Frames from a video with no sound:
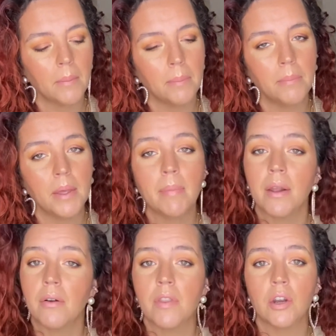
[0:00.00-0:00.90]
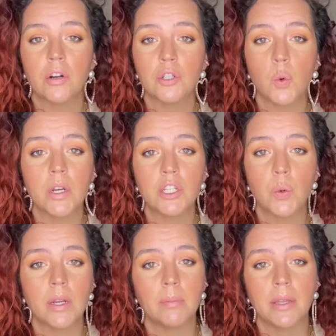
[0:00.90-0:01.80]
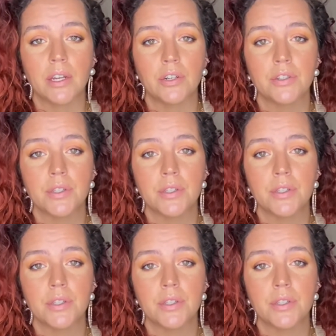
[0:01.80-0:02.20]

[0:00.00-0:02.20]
be better than our 2020 planners